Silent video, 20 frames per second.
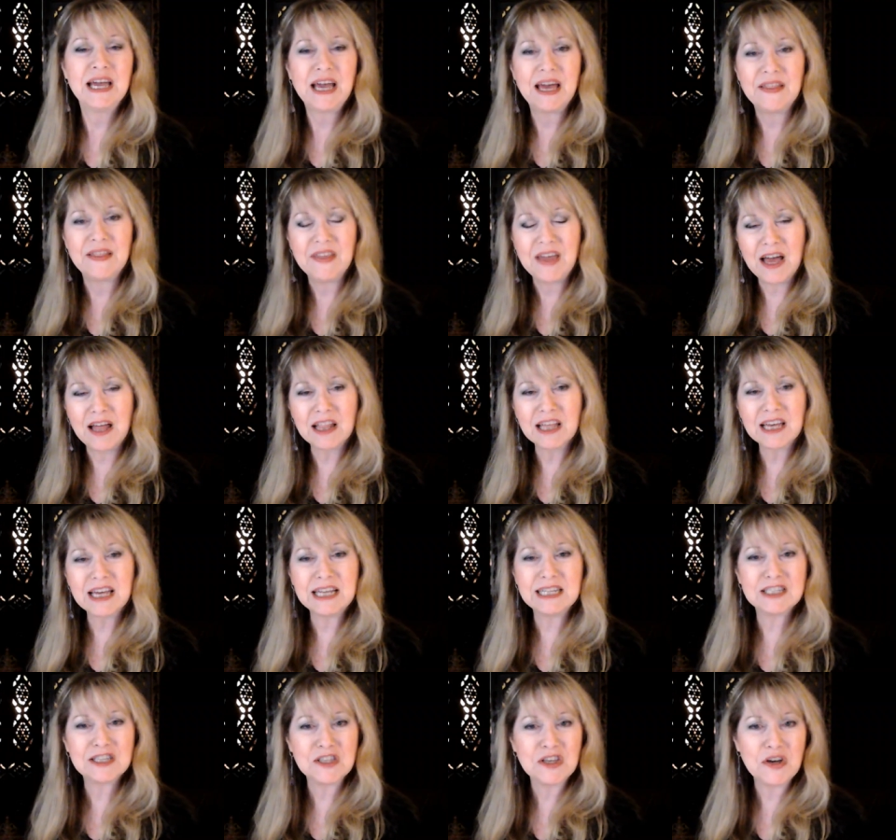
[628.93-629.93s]
and the
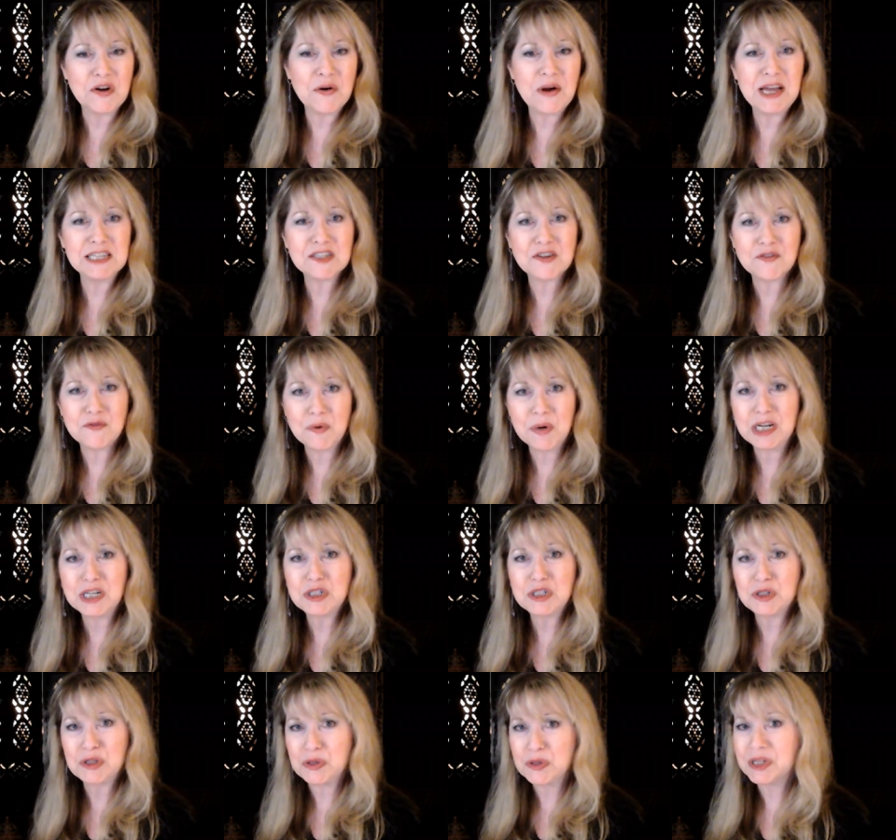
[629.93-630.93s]
elegance and the grace of what it
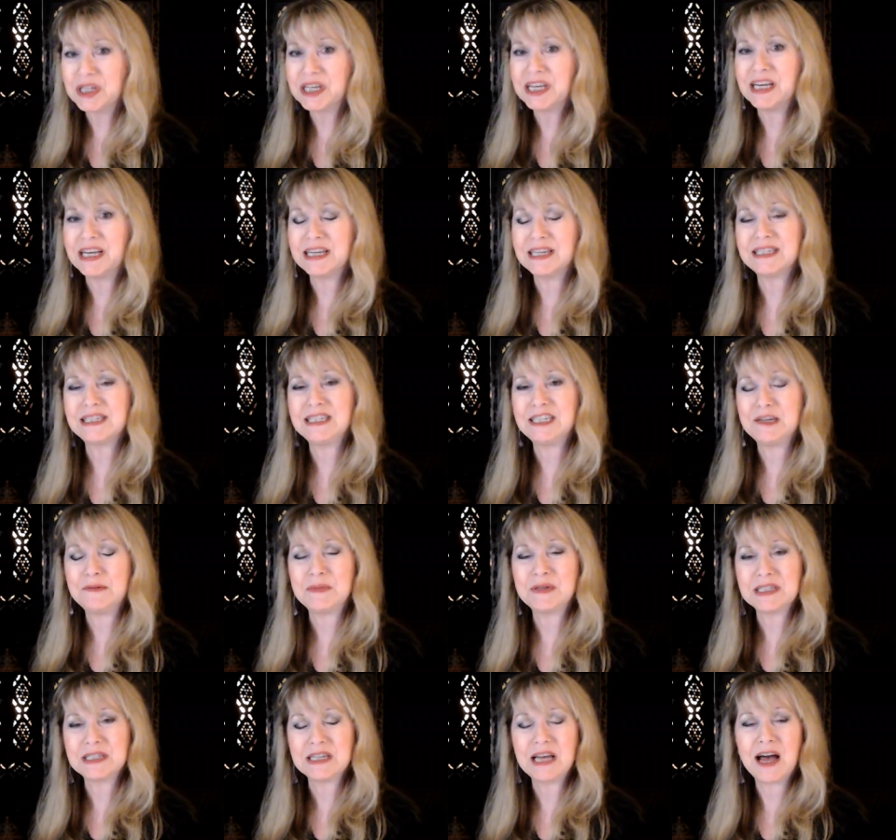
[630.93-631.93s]
truly is deep
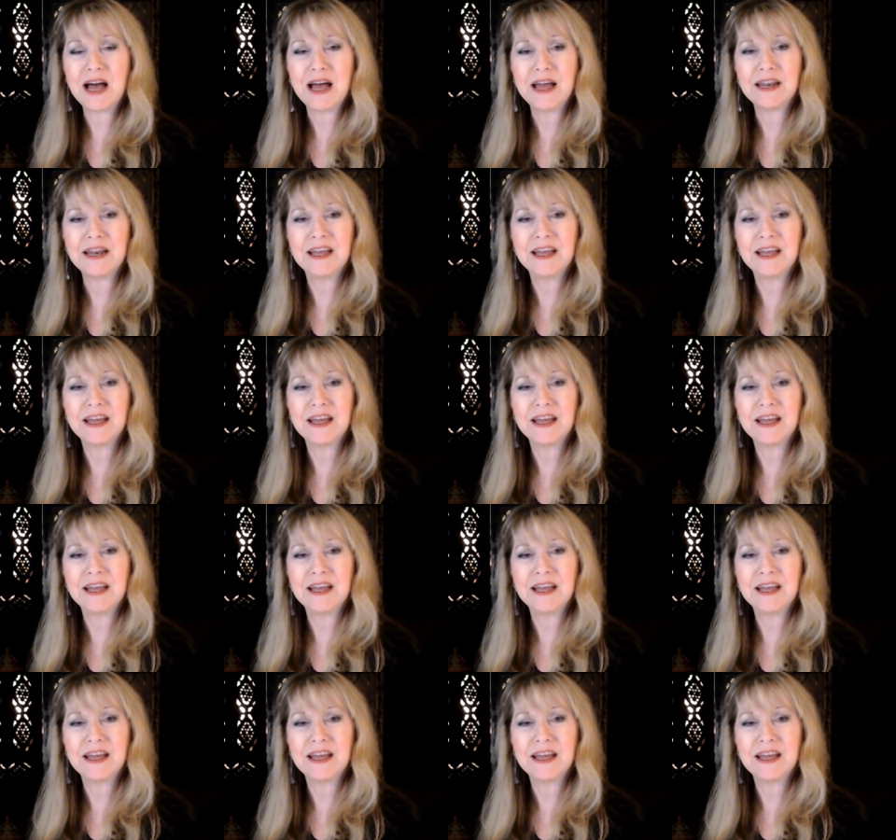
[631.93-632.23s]
inside.